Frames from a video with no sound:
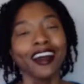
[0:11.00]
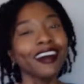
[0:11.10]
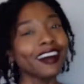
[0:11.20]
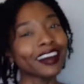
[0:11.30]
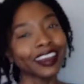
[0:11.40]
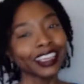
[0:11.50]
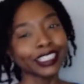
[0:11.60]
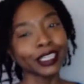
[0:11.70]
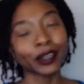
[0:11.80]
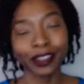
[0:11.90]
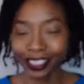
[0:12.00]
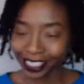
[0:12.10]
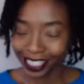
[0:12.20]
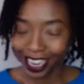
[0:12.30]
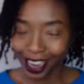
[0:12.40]
Oh, it's your girl
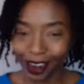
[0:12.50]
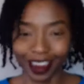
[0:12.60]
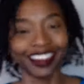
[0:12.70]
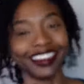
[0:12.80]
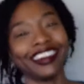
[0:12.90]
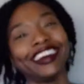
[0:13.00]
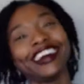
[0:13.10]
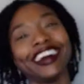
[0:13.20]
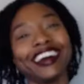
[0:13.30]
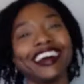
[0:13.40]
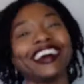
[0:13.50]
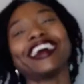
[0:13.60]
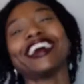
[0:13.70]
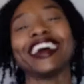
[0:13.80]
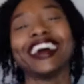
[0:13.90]
Isha here.
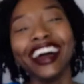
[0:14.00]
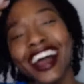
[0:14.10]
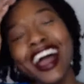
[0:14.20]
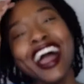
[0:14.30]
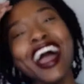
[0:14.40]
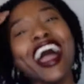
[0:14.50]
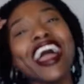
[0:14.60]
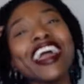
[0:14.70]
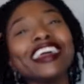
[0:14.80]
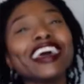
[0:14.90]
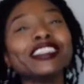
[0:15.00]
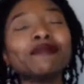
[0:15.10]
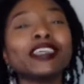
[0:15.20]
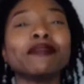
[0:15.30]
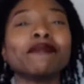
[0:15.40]
It has
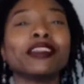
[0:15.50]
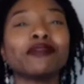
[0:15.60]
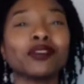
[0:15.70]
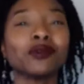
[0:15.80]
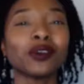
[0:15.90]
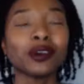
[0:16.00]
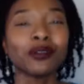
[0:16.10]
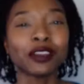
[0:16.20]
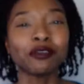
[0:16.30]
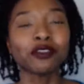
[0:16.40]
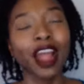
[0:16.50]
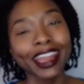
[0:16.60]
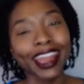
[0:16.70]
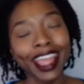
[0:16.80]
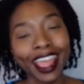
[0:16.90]
been a bit of a whirlwind
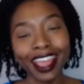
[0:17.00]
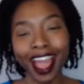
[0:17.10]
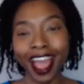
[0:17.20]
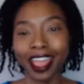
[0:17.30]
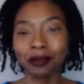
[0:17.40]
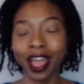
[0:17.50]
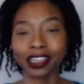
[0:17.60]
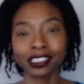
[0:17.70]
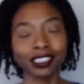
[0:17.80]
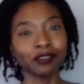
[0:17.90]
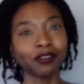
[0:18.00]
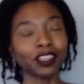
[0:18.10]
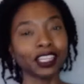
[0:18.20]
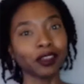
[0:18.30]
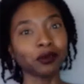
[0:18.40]
Friday. I am actually
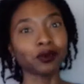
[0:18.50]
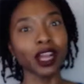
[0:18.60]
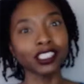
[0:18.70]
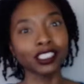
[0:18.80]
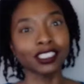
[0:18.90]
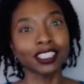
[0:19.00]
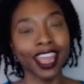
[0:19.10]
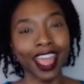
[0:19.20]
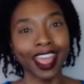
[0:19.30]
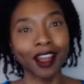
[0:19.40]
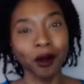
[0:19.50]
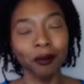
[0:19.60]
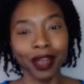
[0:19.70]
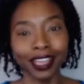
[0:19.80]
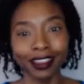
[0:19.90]
feeling rushed today. Oh
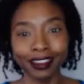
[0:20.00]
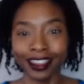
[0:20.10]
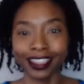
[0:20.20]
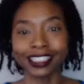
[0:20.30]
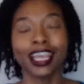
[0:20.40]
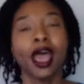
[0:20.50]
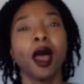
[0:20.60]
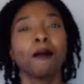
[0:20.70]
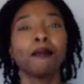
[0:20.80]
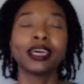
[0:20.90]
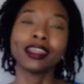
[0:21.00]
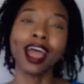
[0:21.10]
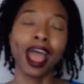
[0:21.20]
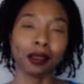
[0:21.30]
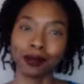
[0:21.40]
my goodness. But
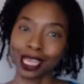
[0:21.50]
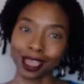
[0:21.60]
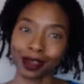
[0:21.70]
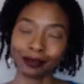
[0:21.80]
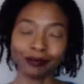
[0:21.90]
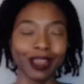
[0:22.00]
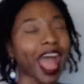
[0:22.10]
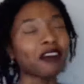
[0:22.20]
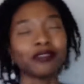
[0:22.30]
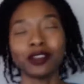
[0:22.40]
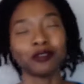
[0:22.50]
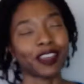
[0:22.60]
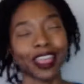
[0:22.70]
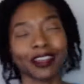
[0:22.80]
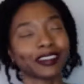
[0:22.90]
I'm here. Have no
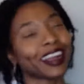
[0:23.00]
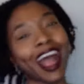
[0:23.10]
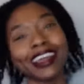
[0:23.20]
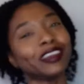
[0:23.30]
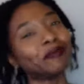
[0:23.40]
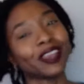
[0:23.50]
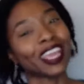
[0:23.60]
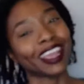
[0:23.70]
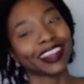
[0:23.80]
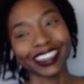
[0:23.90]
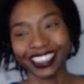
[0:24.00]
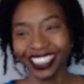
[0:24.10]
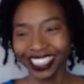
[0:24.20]
fear. I am here.